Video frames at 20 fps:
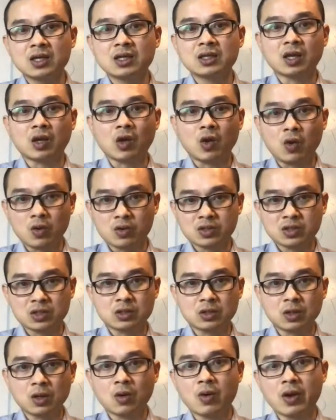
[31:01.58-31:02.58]
that causing
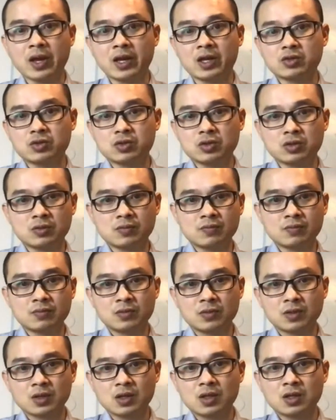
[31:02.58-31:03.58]
low energy.
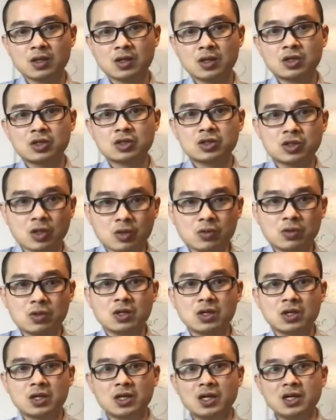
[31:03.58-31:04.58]
So
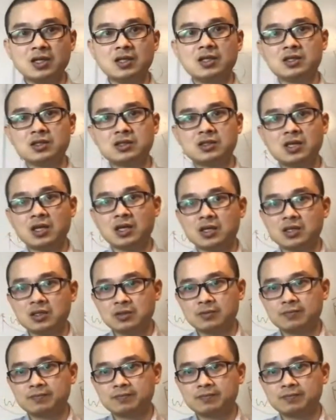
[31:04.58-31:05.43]
in this case,